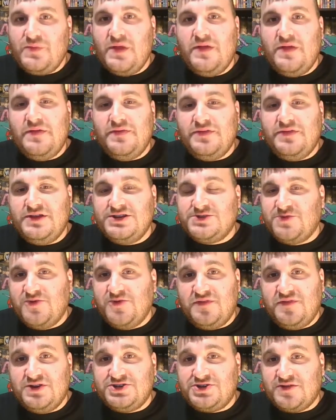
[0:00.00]
these
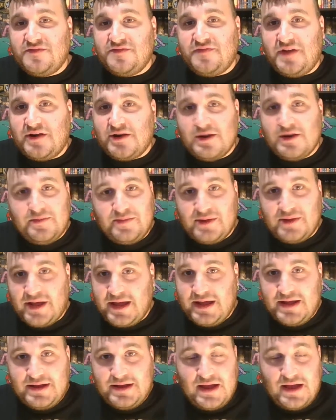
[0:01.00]
movies are very
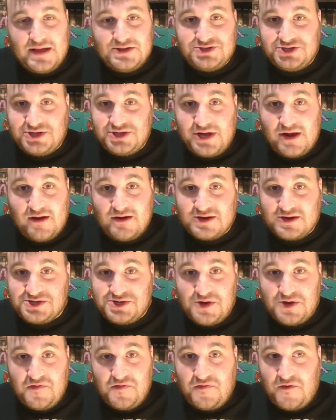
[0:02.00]
bland and generic
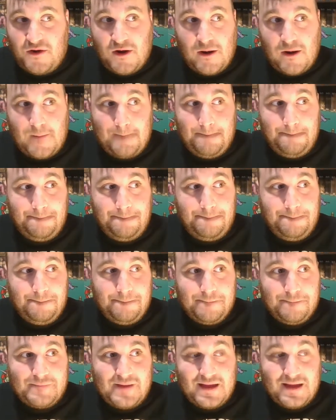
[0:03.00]
so far.
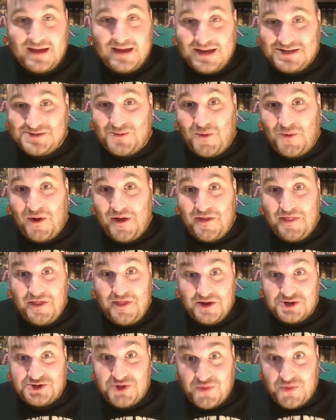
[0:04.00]
And guess what?
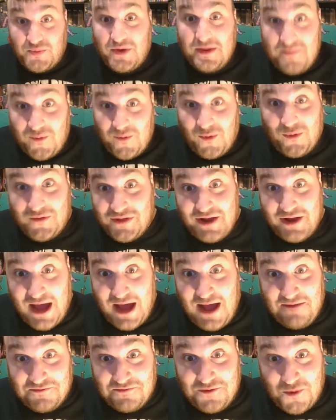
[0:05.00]
There's three more that I
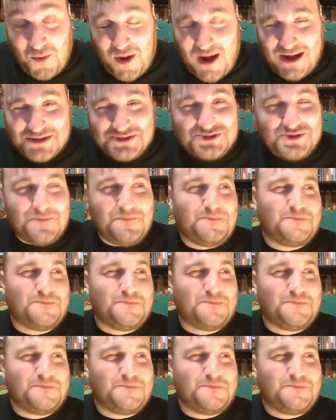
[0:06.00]
have to watch.